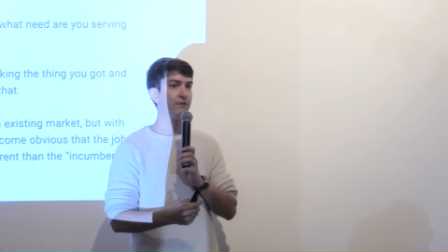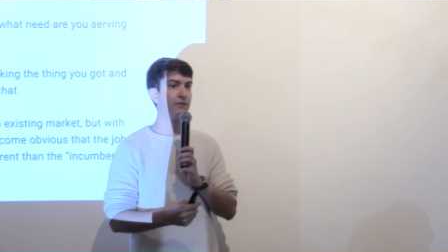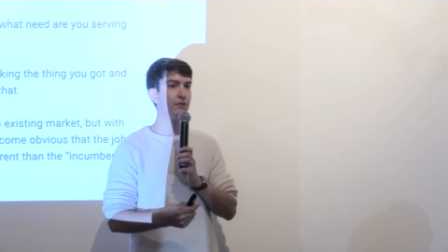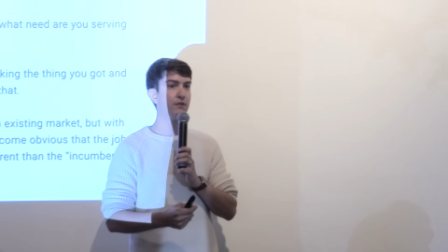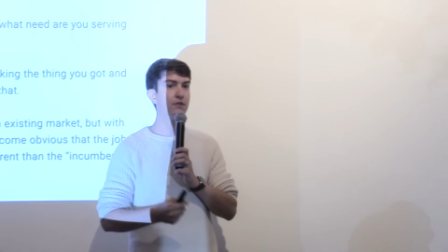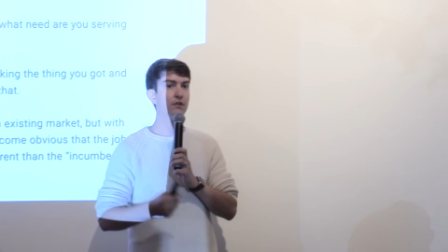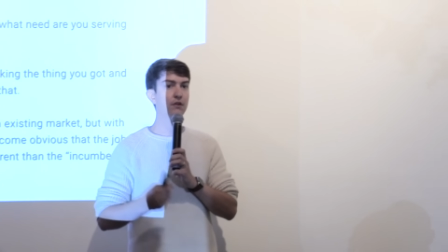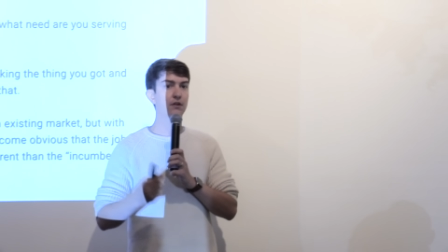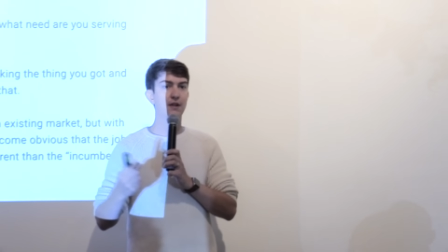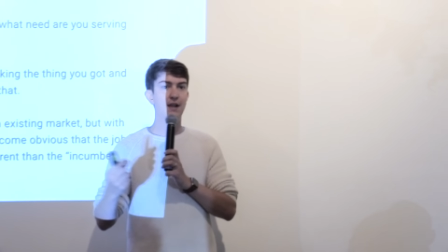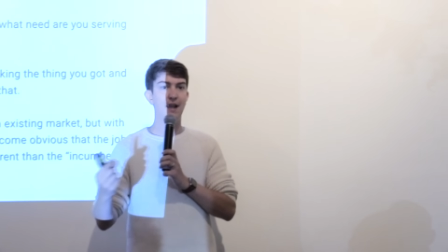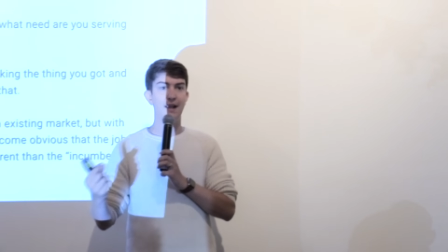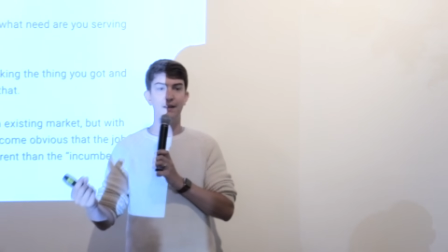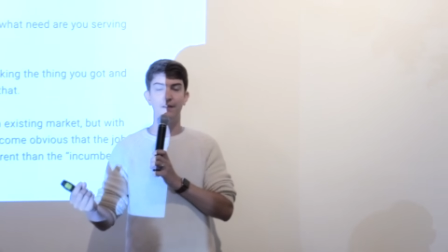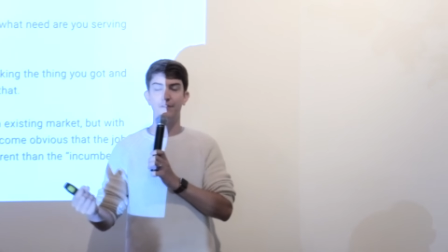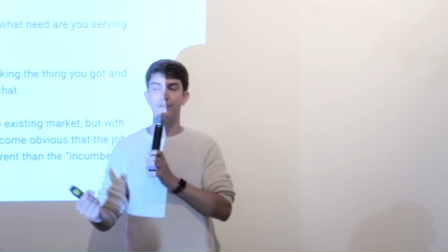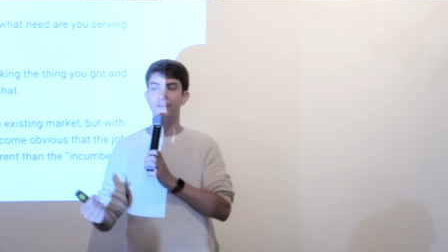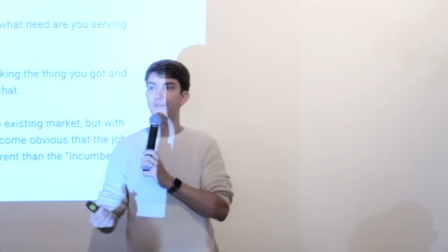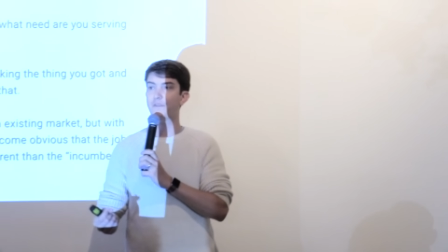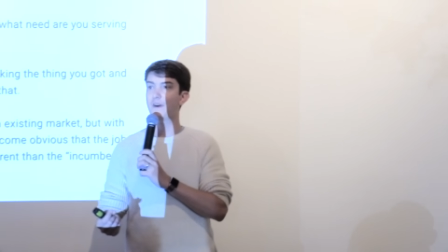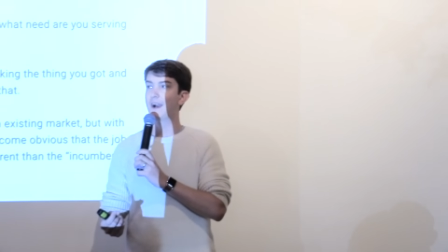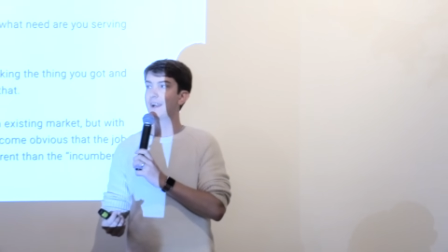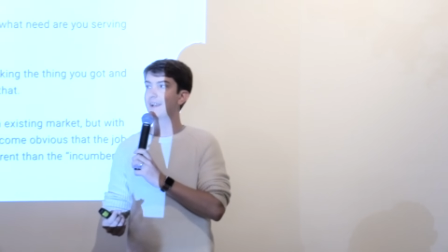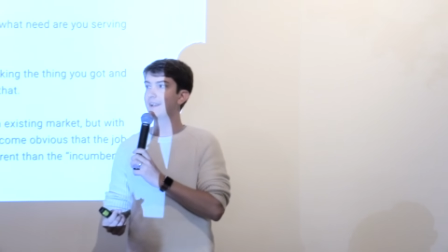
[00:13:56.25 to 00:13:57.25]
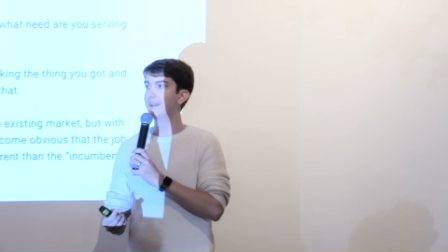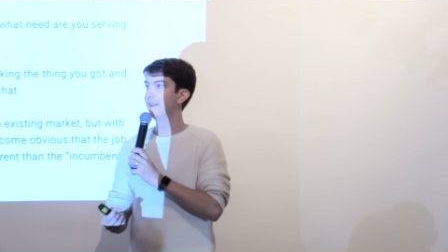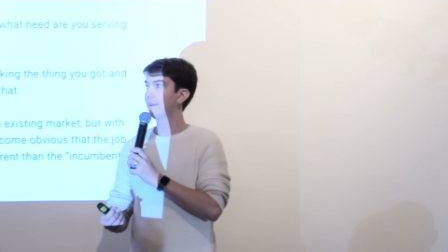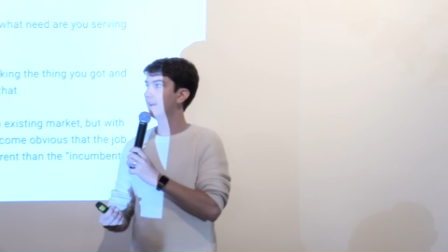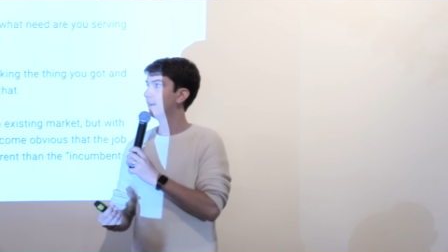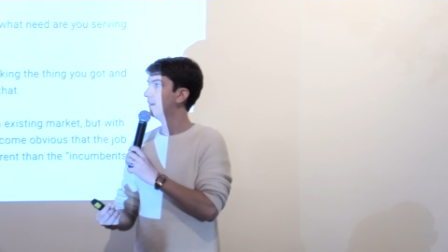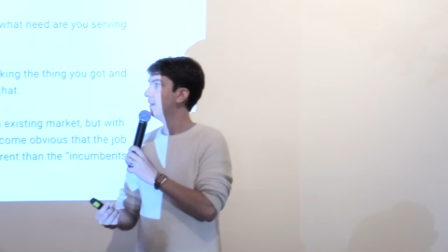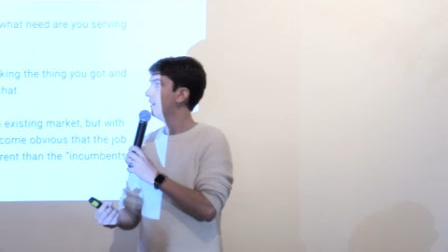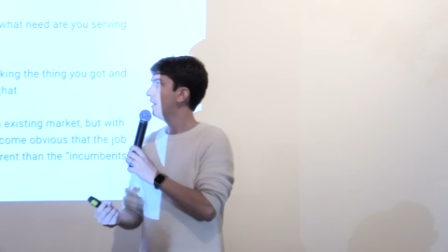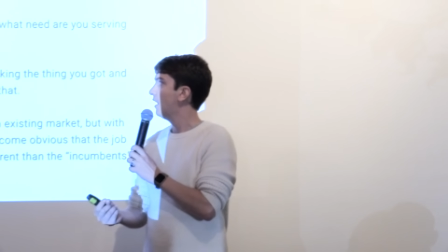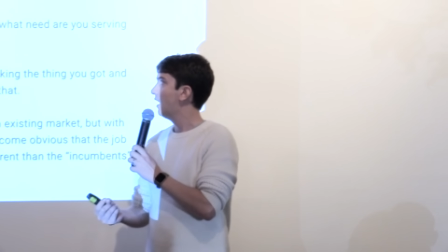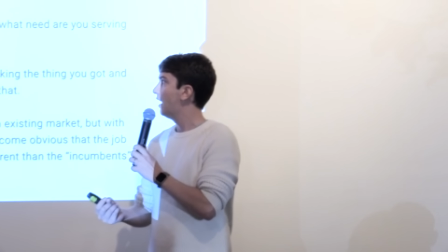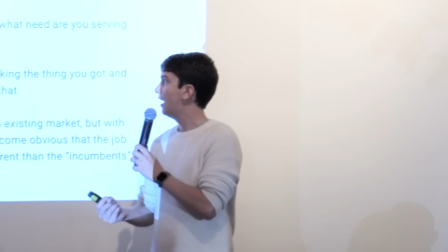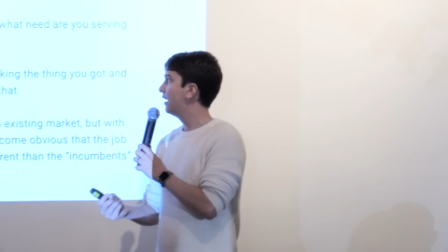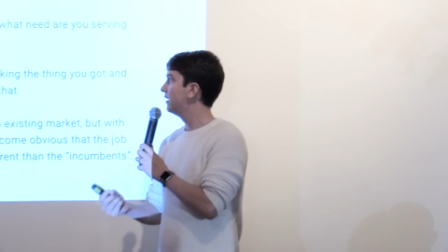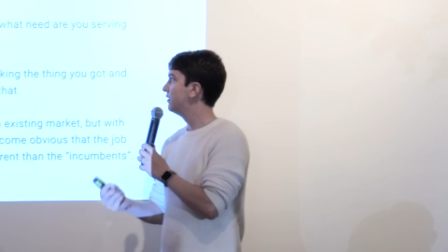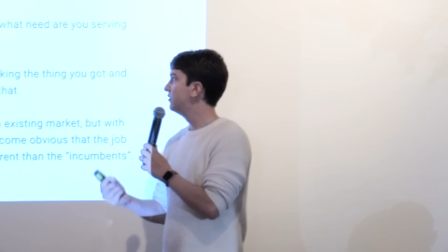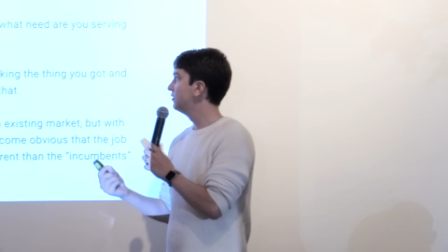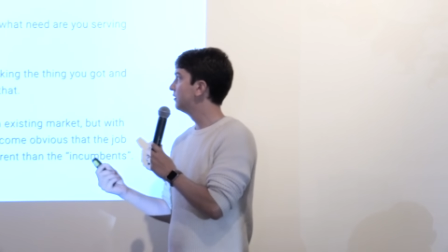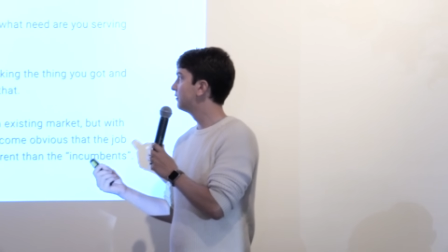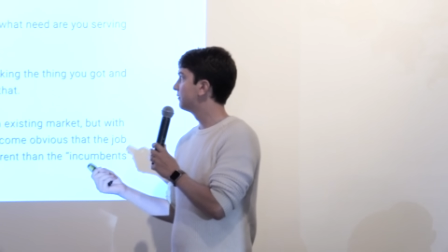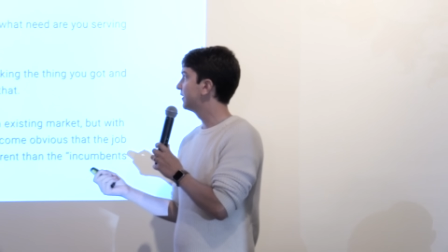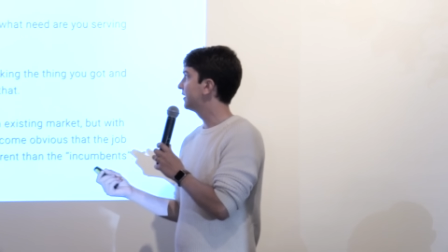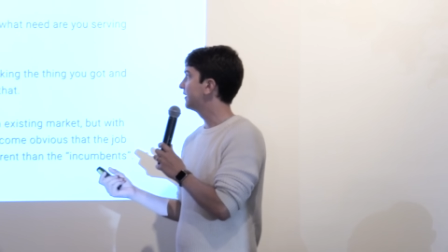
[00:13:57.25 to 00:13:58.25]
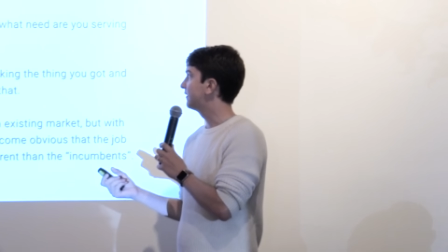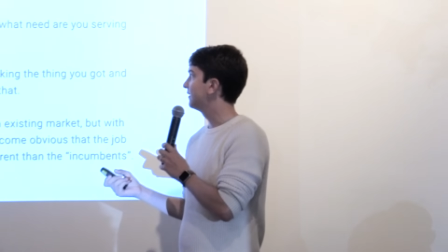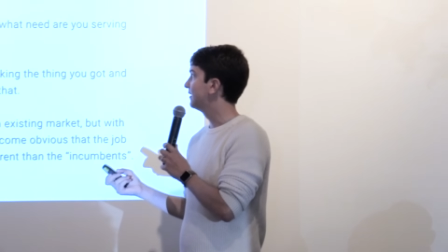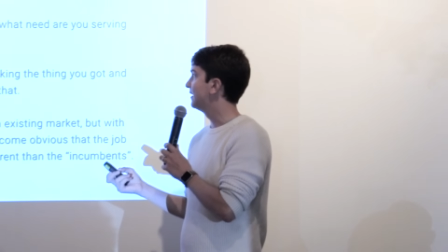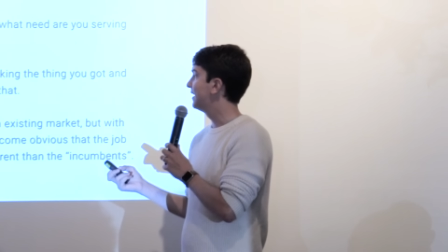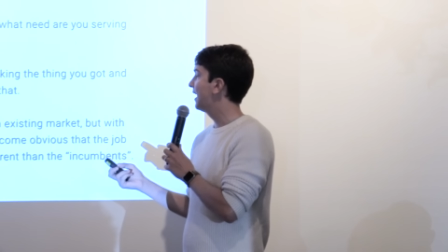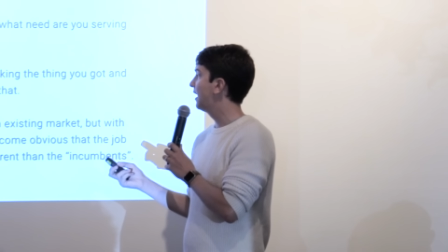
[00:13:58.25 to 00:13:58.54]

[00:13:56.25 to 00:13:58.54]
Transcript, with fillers: So you're kind of finding a new reason.